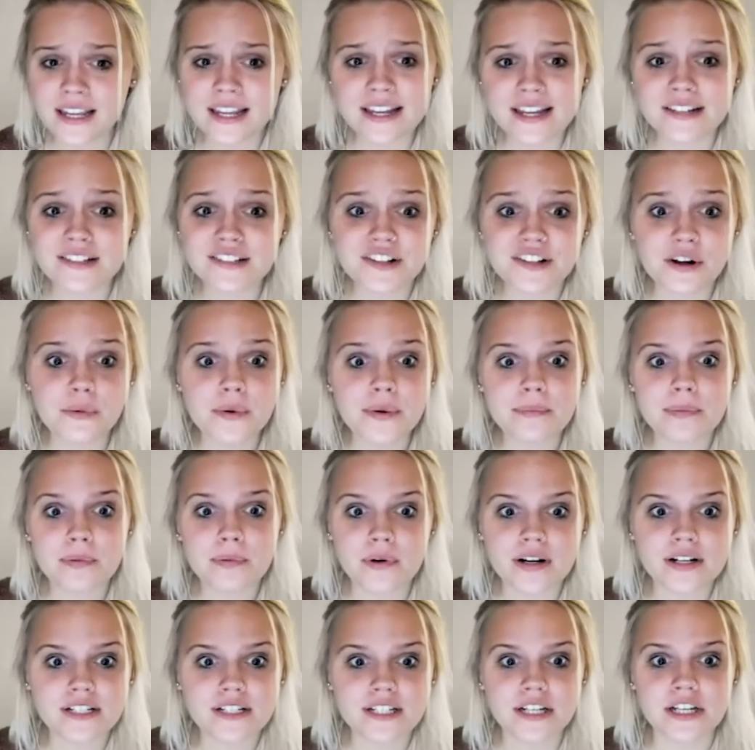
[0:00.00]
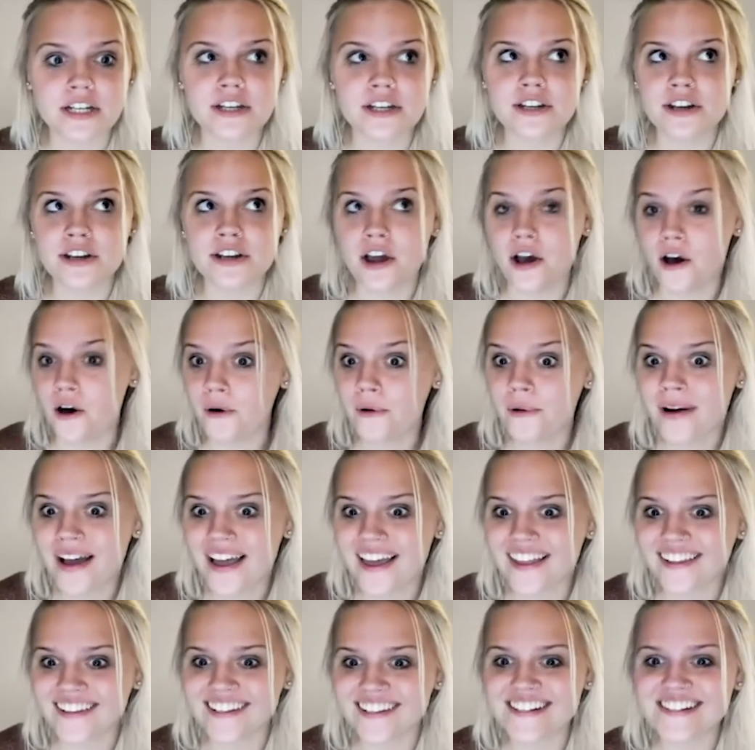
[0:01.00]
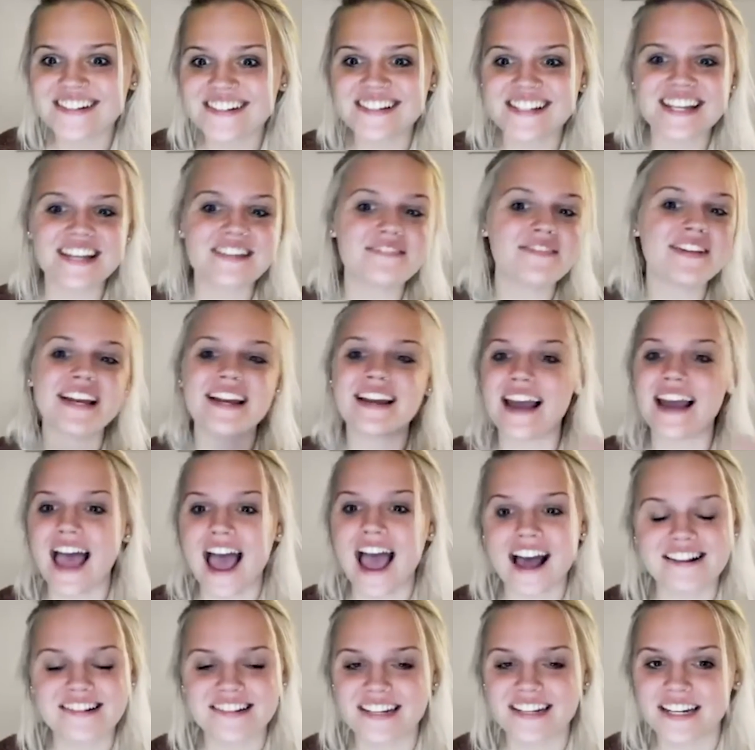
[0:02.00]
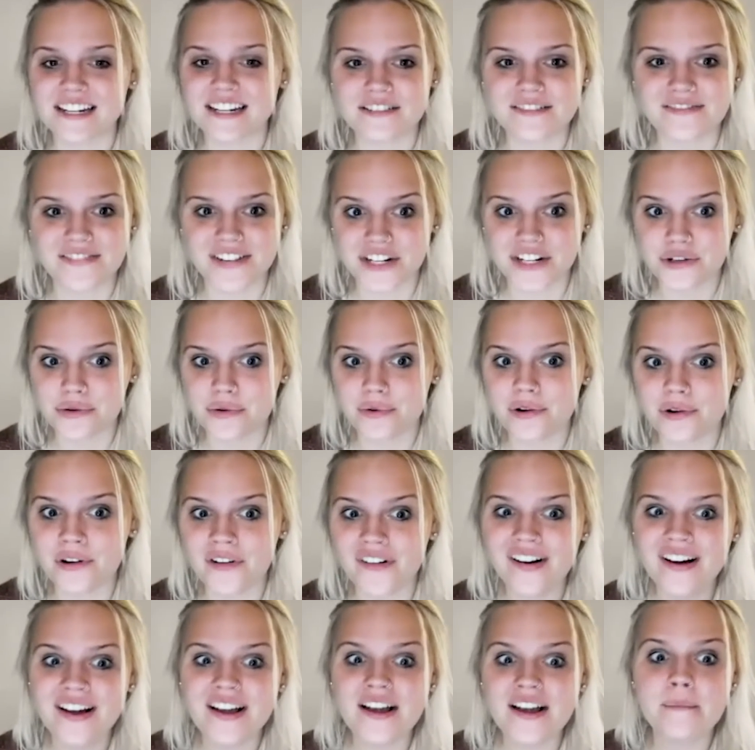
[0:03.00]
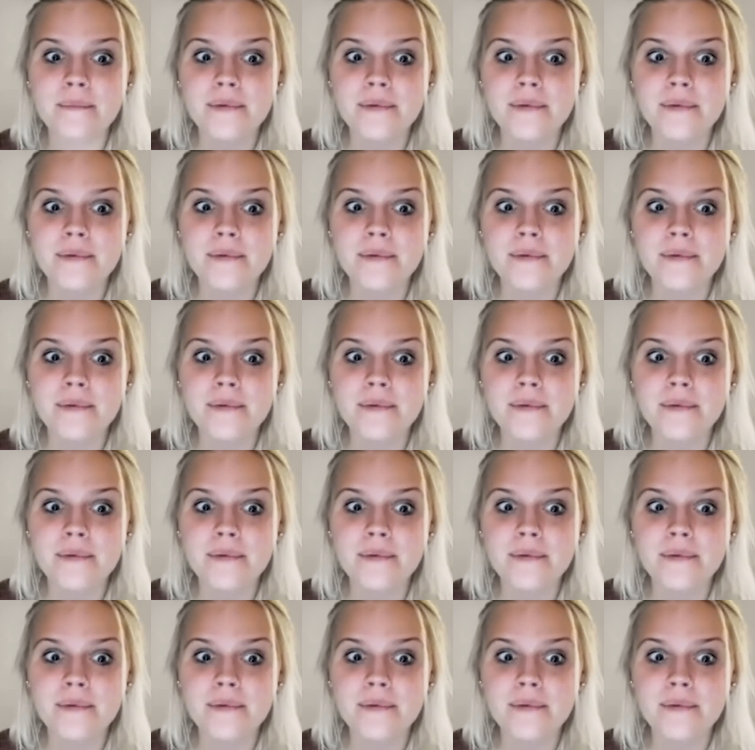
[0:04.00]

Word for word: Mm-hmm. Is so important to know, at least even as an individual,